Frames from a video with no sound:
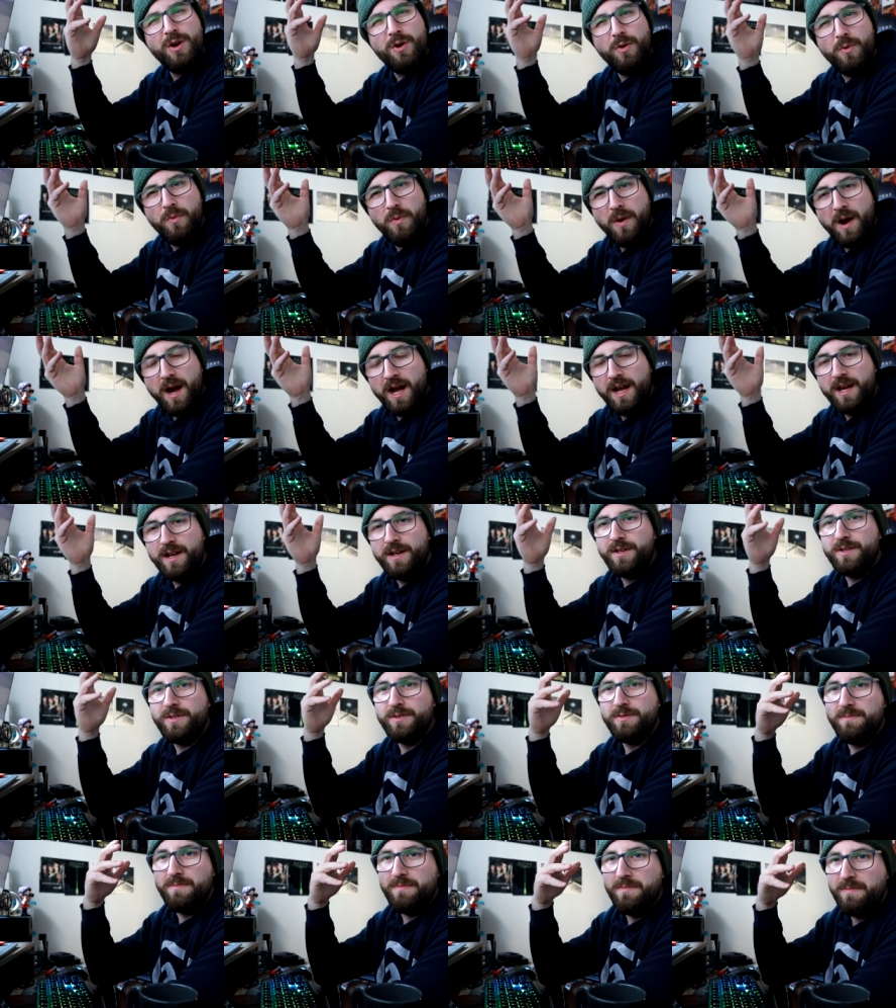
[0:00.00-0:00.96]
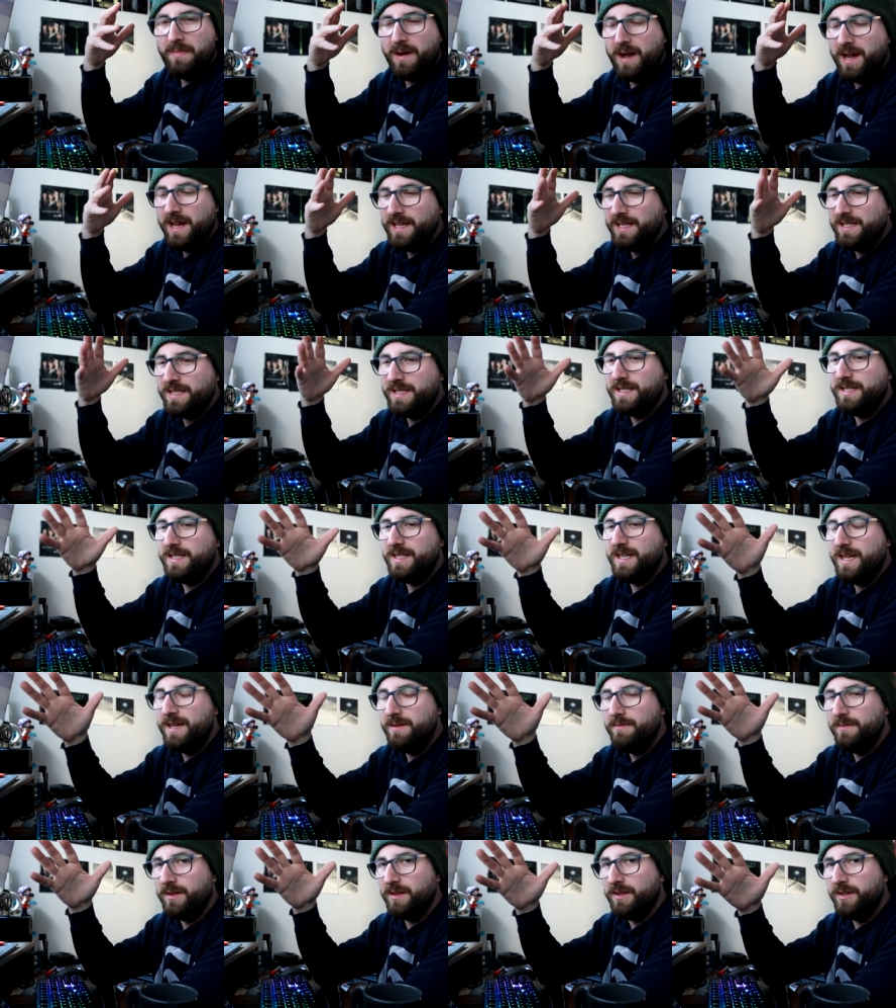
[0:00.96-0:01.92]
while might
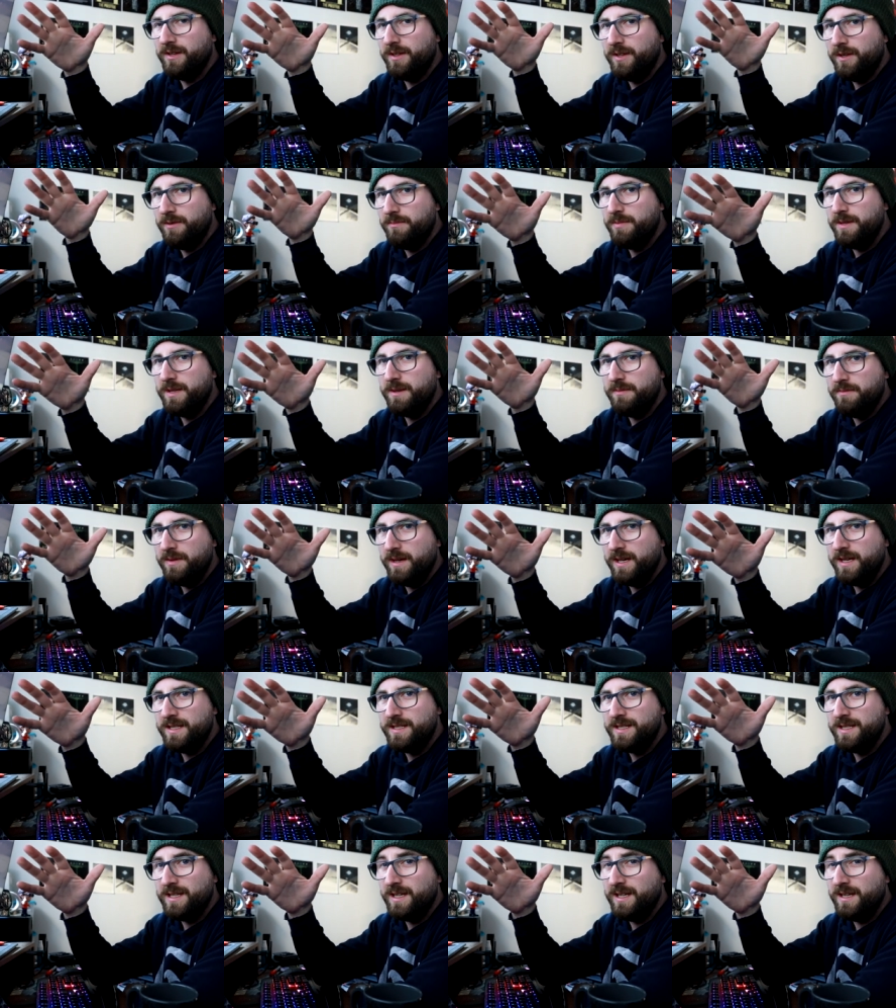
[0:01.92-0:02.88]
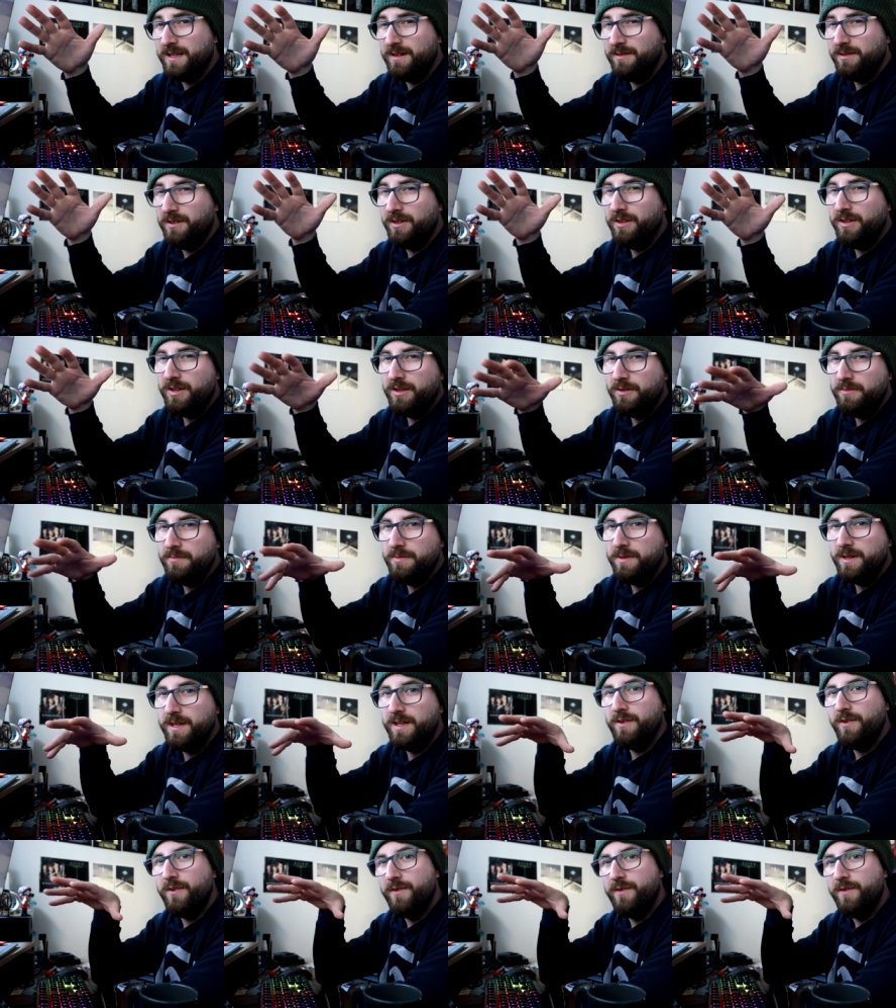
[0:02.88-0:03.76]
seem a little bit basic and a little bit